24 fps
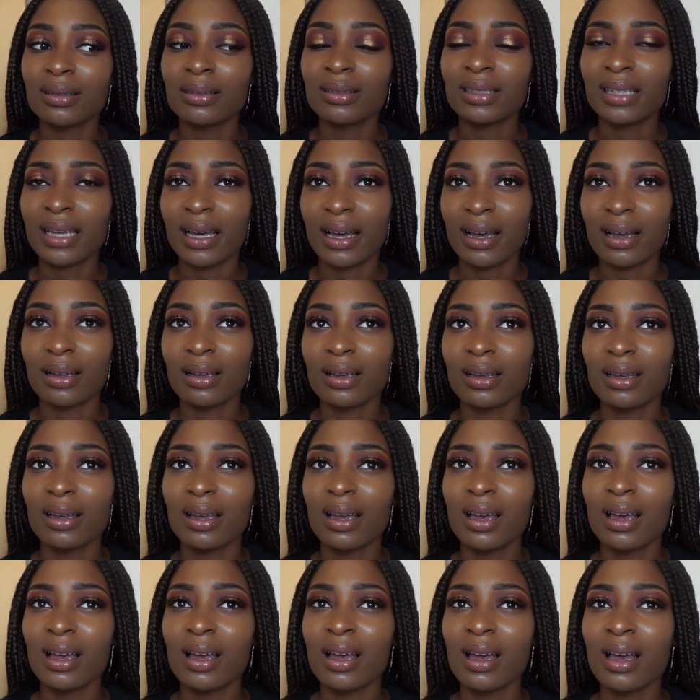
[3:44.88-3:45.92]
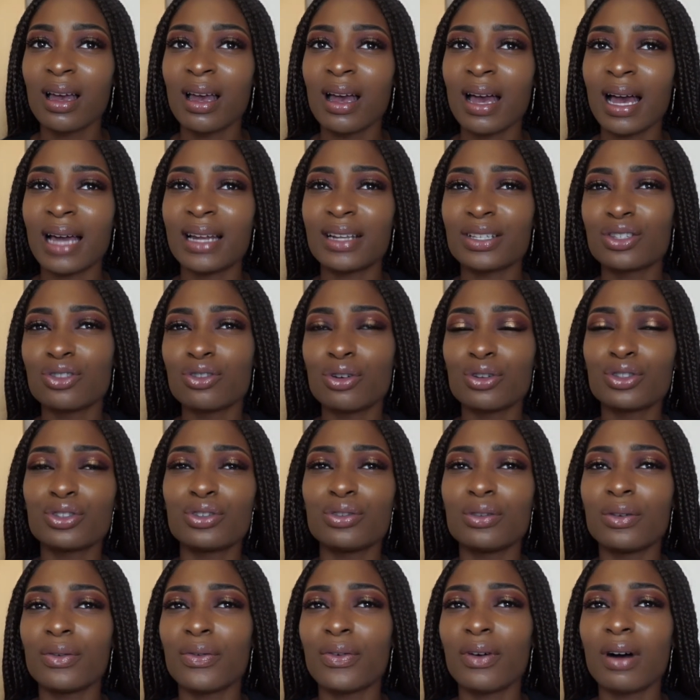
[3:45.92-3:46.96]
Yeah. And it's not
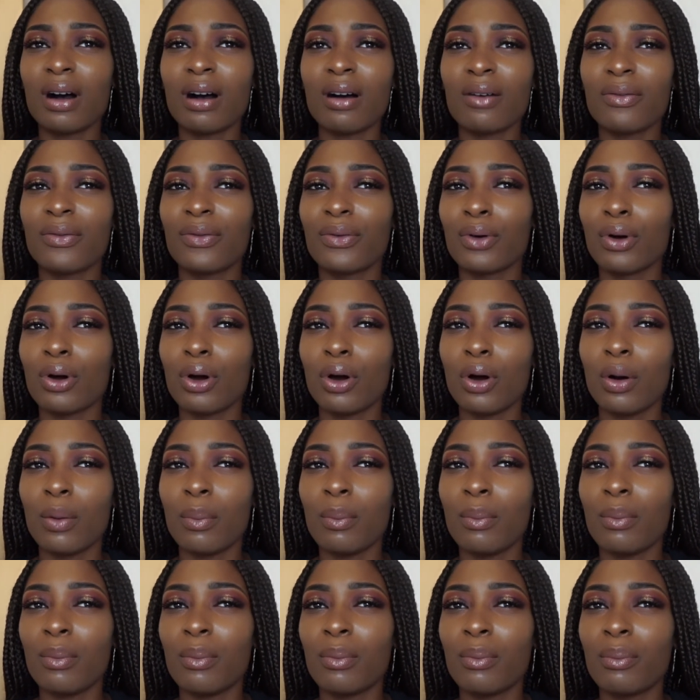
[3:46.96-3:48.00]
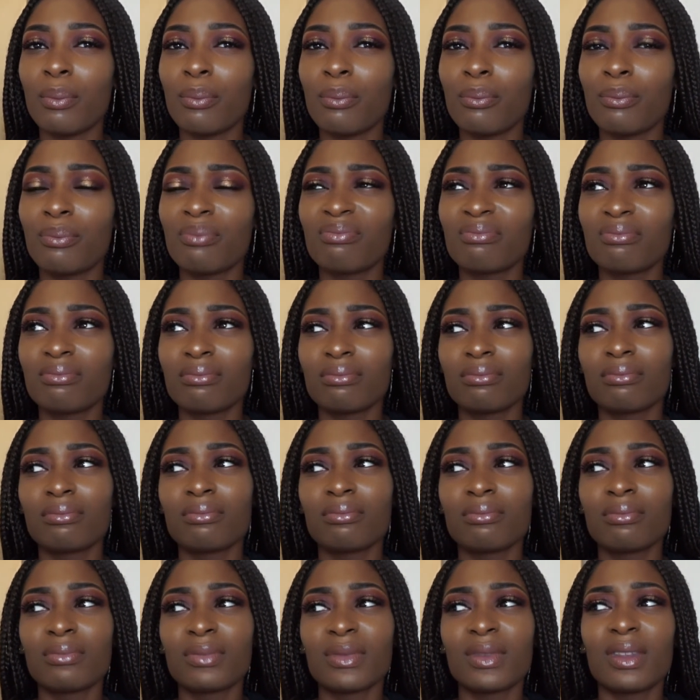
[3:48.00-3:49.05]
too far from
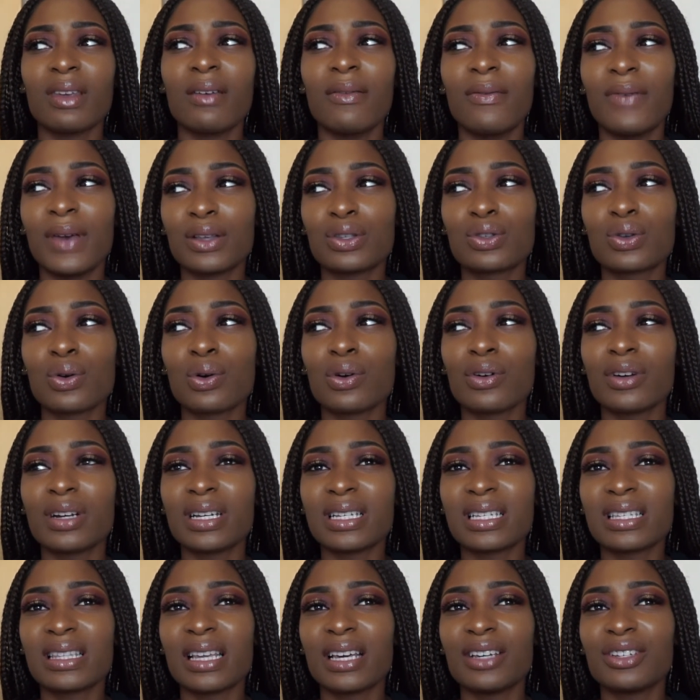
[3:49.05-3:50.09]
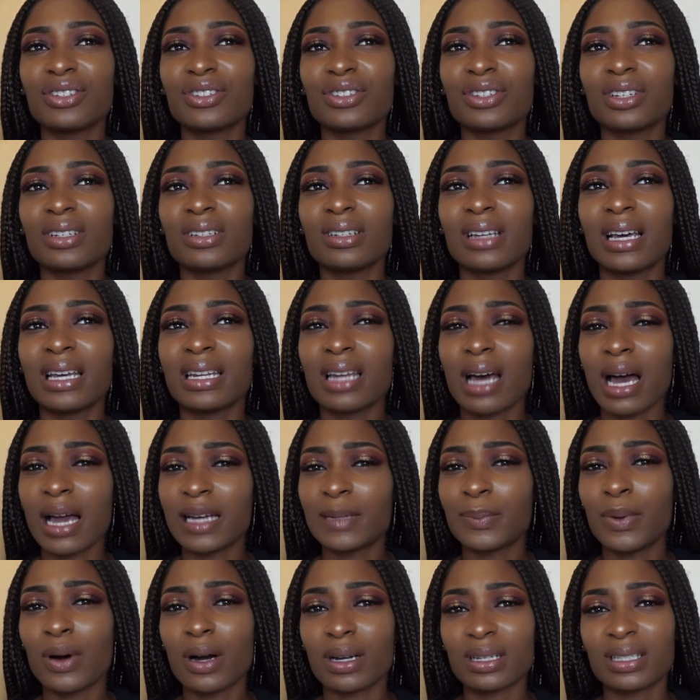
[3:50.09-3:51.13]
Victoria Station and
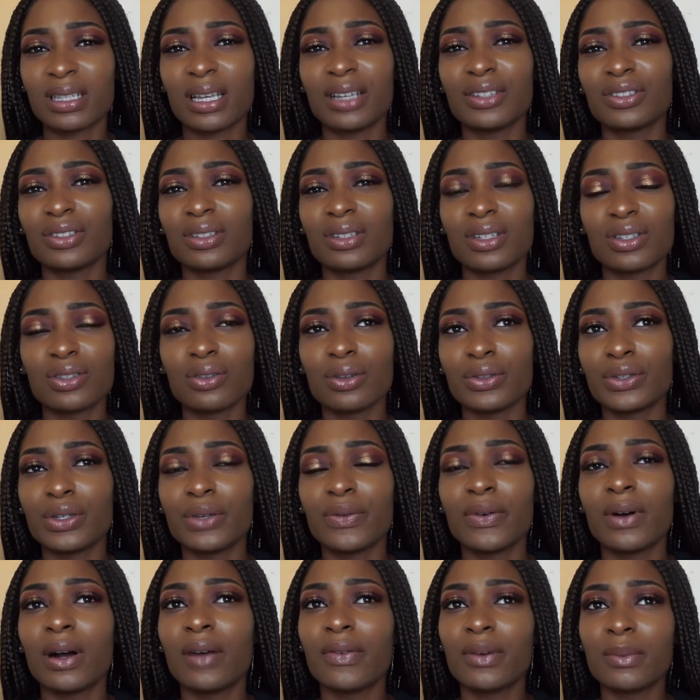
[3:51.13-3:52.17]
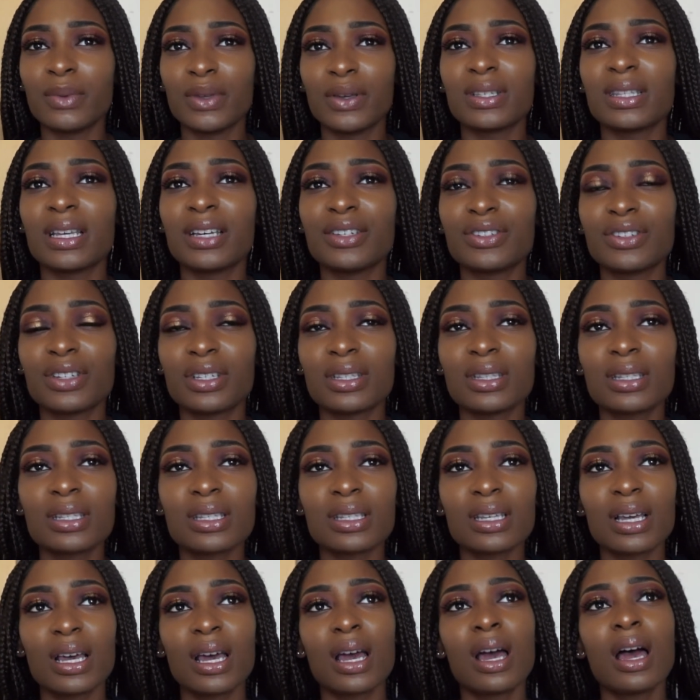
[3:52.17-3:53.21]
Hyde Park Station. It's not too far from those
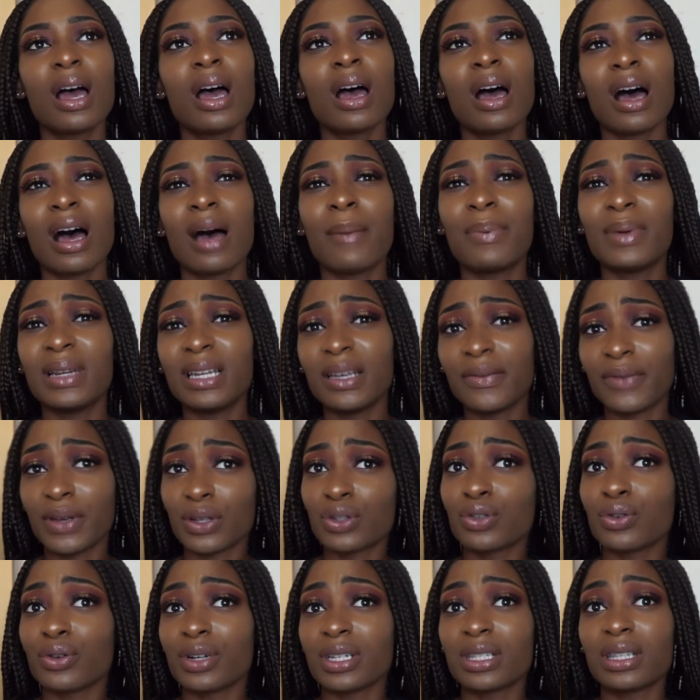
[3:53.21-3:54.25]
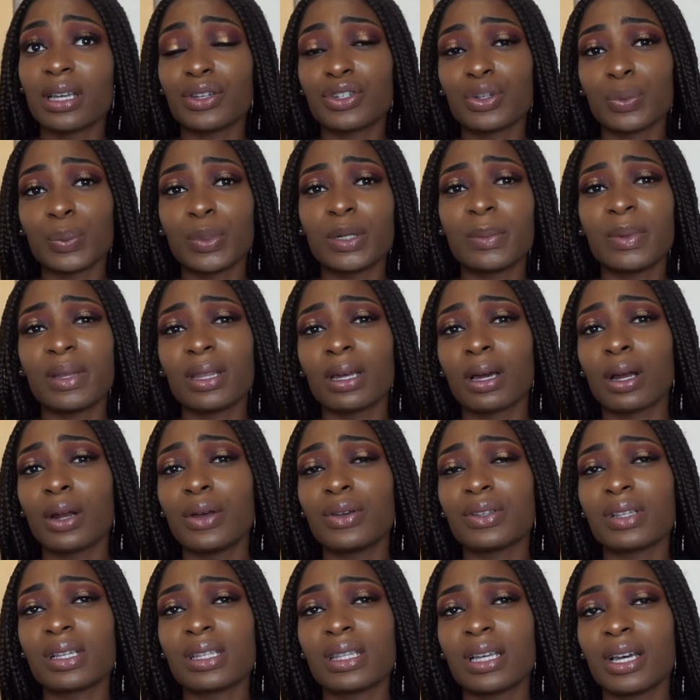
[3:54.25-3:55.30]
stations. I believe Victoria Station would be the
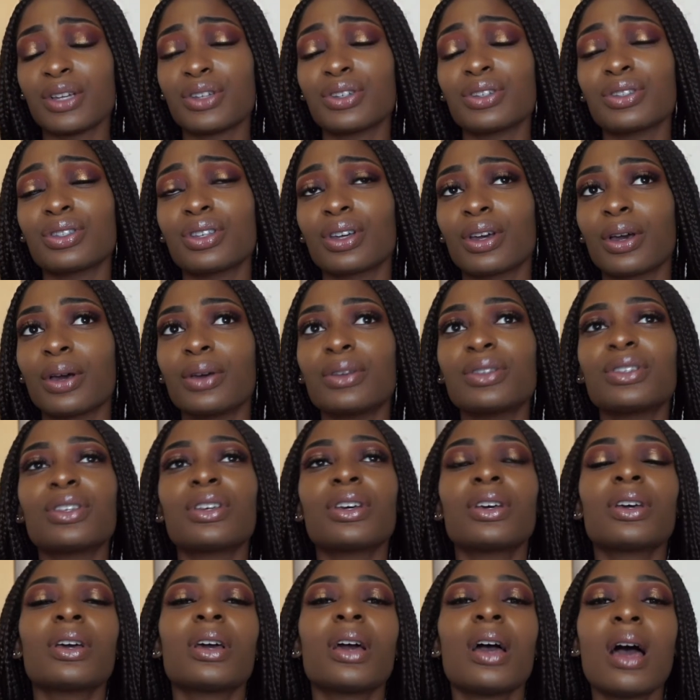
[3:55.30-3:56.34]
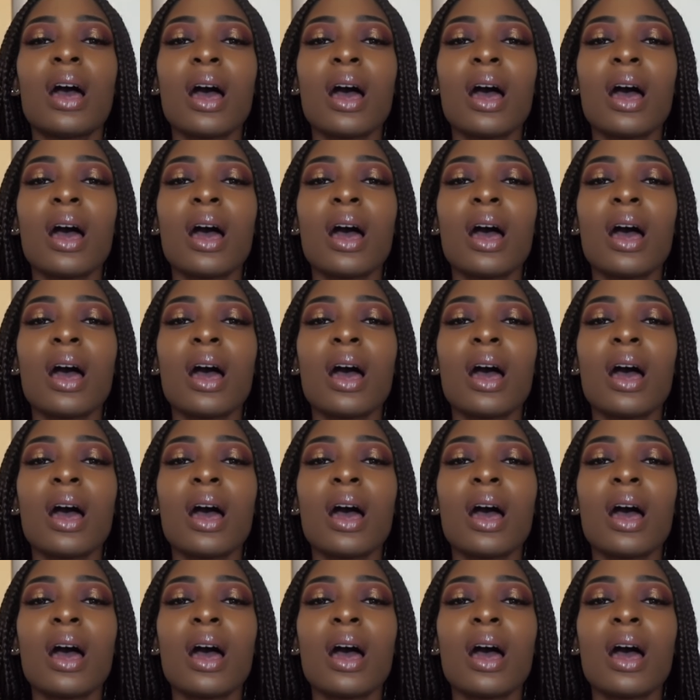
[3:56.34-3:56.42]
closest station to go to.